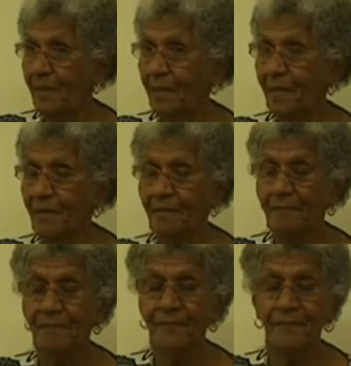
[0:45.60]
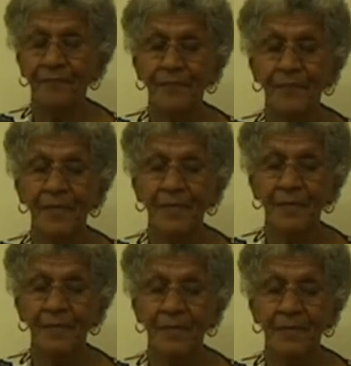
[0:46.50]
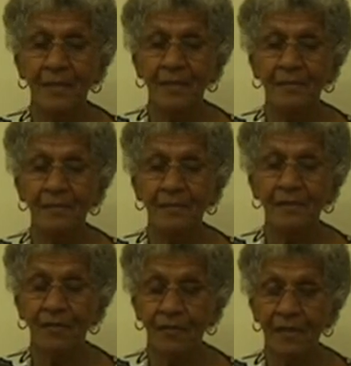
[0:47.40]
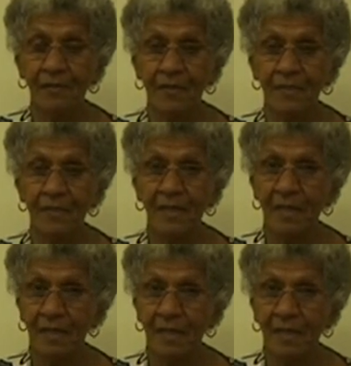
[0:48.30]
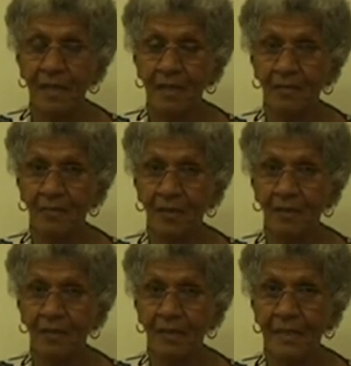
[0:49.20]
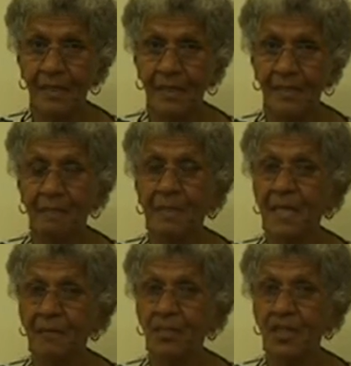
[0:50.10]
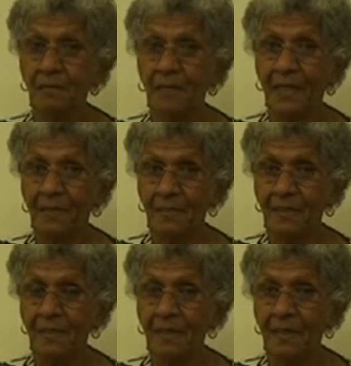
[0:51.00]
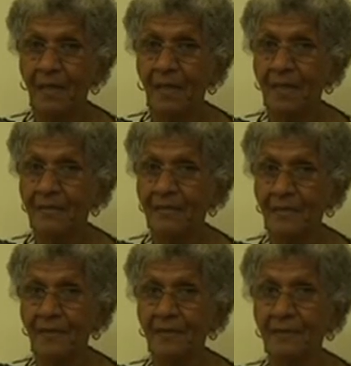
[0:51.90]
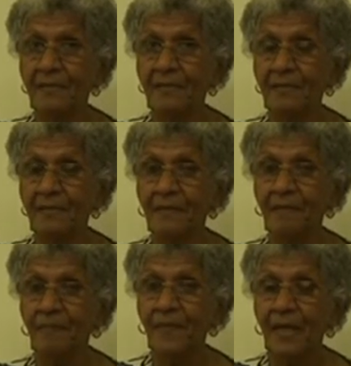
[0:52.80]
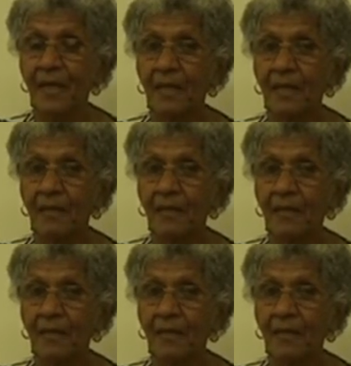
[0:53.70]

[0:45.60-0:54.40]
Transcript: the federal government in a role in the PMG department as a telephonist. And